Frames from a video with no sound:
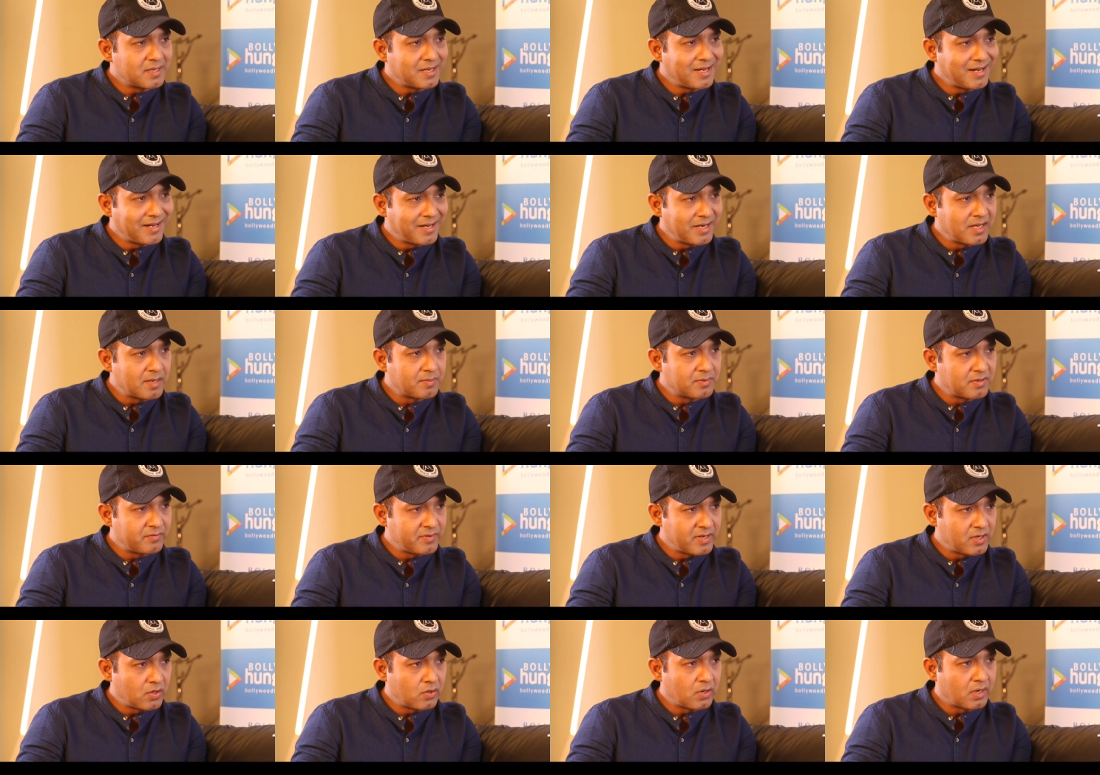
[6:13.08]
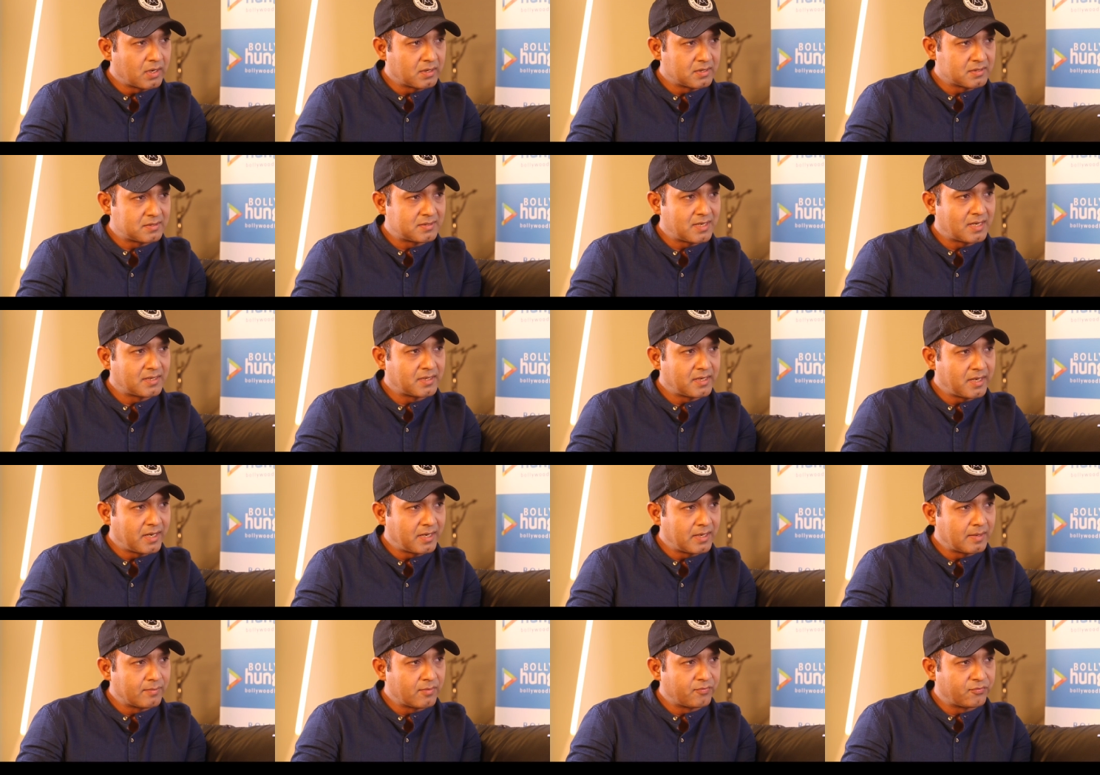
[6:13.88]
the idiom, the way you'll understand
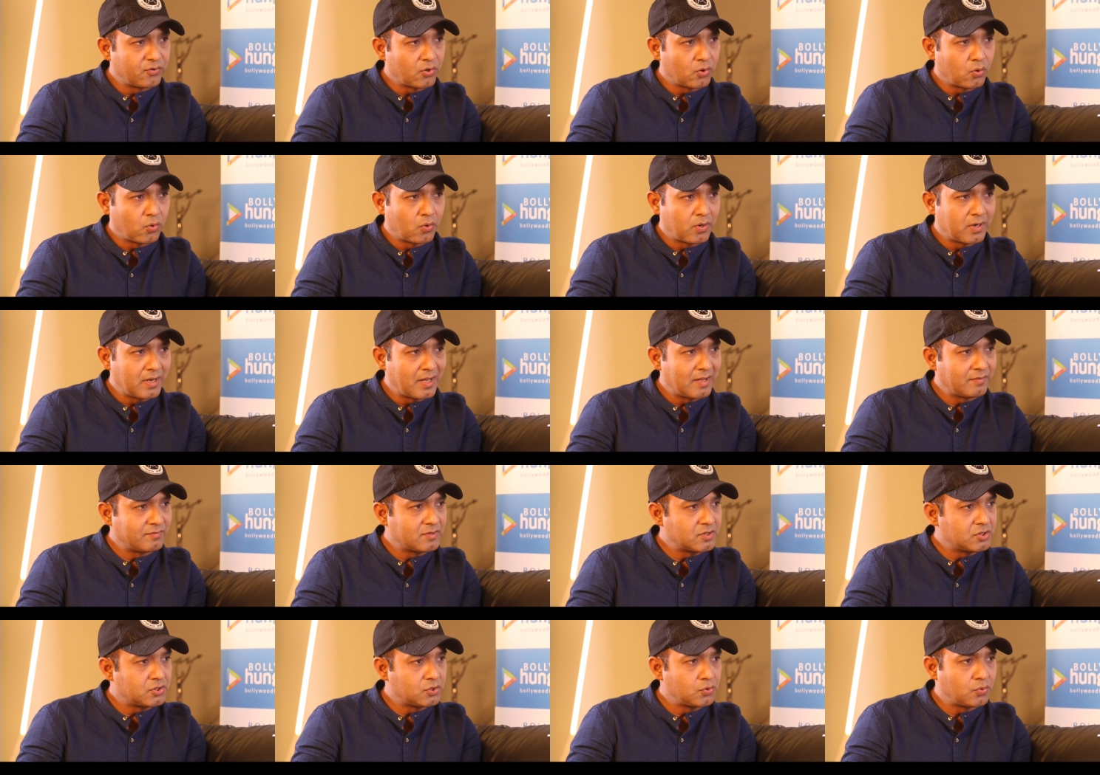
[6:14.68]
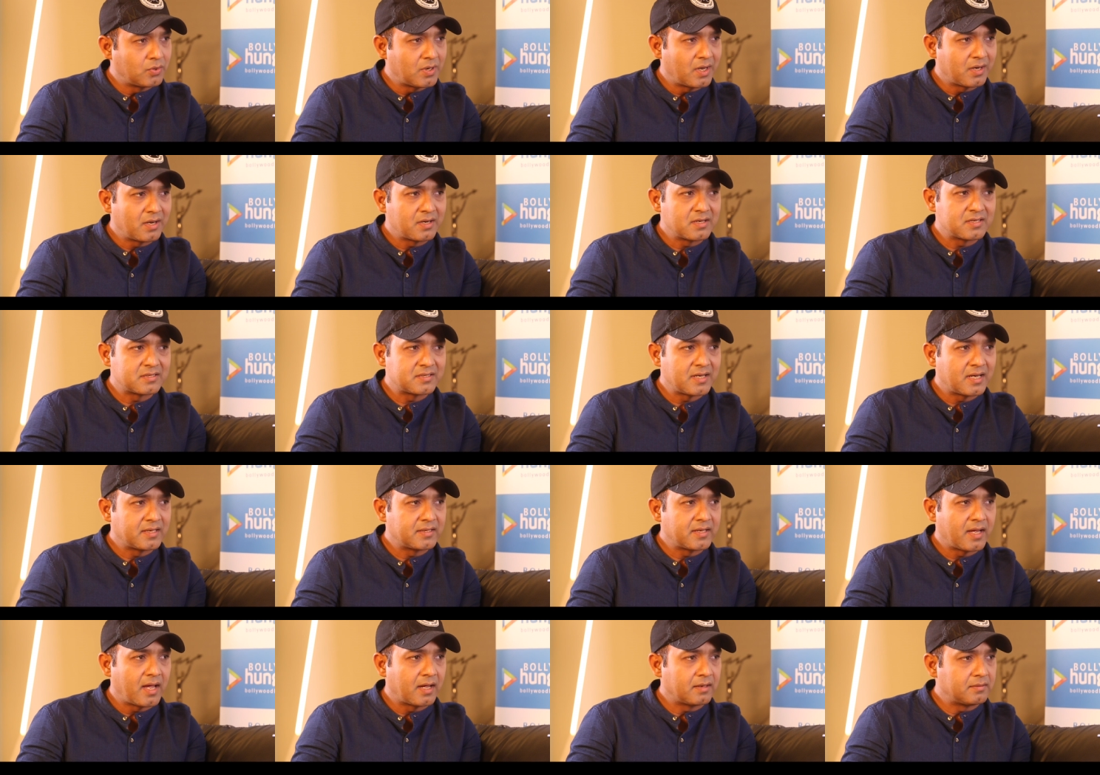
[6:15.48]
the idiom of your own language, you can't
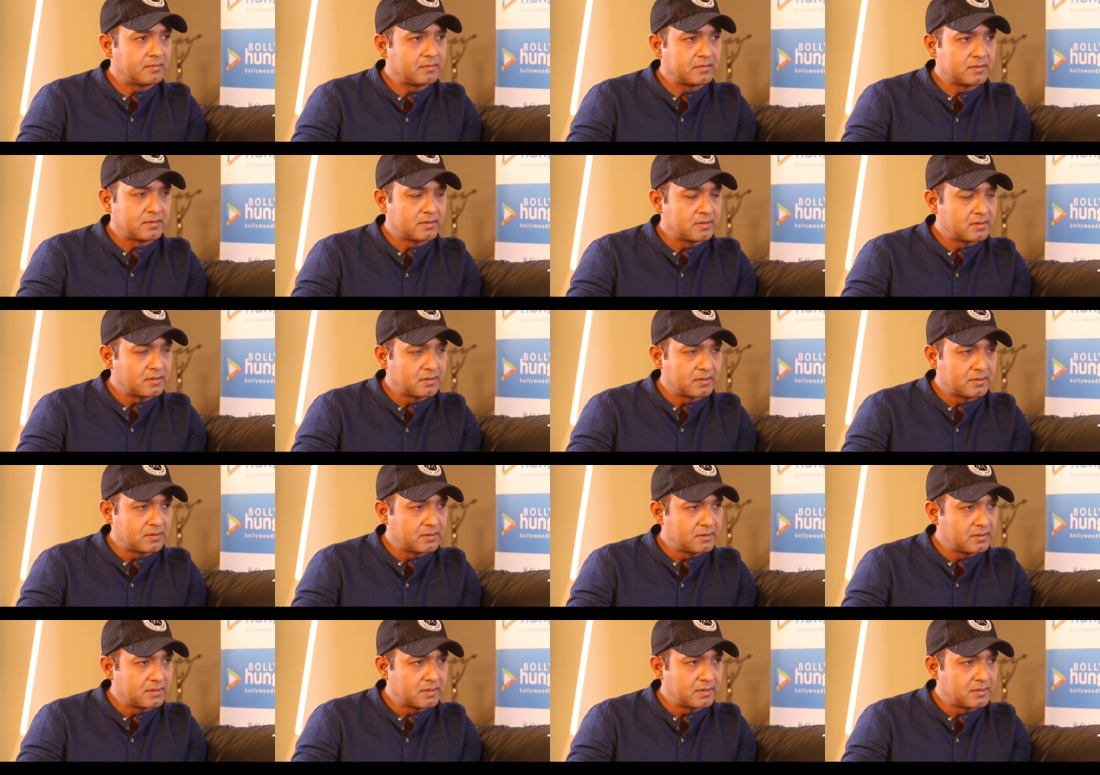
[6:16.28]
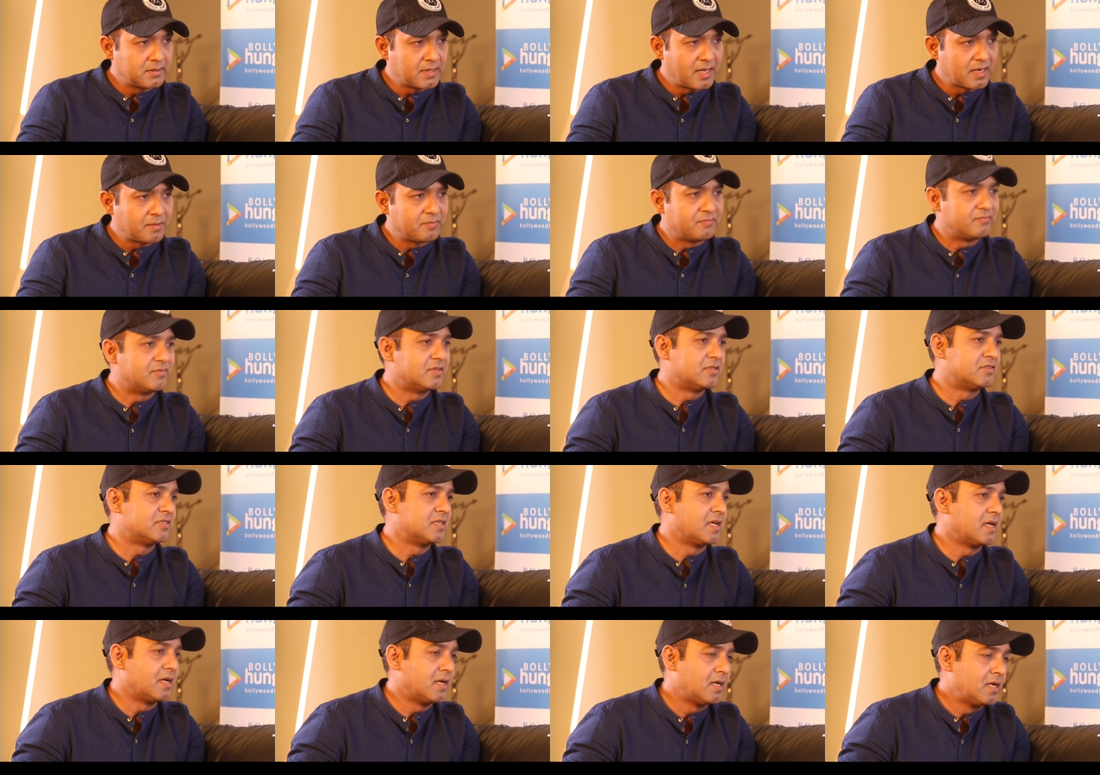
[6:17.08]
understand that with,
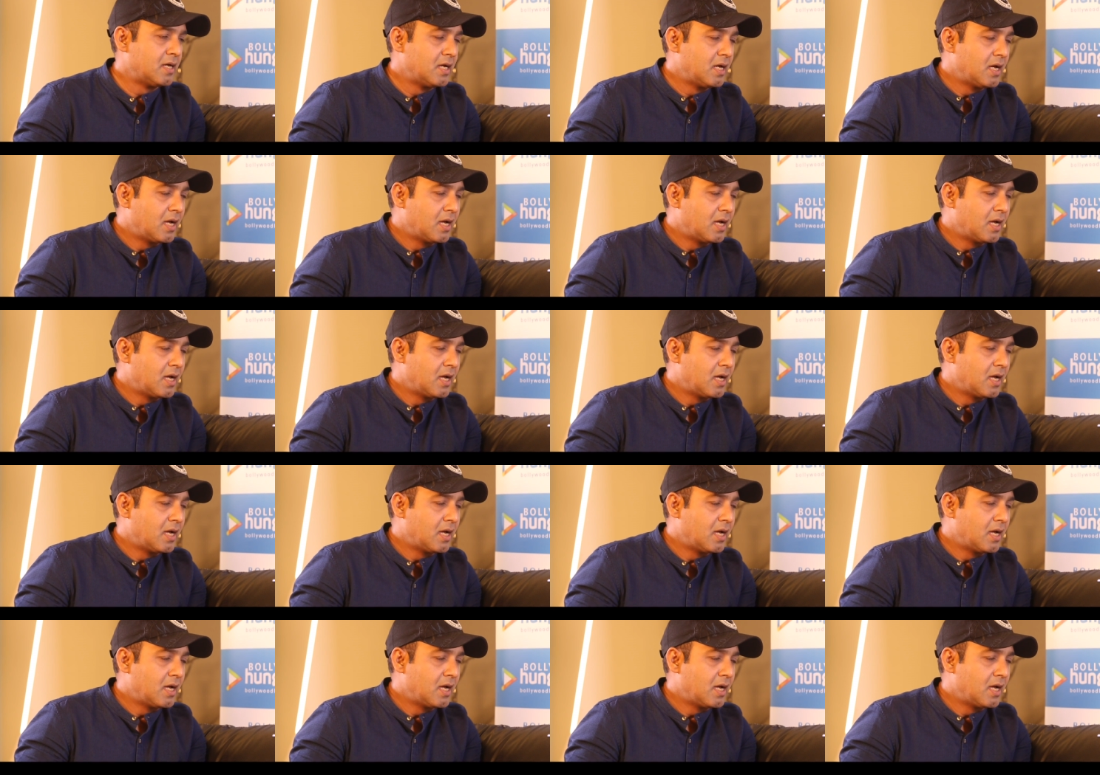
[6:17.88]
say,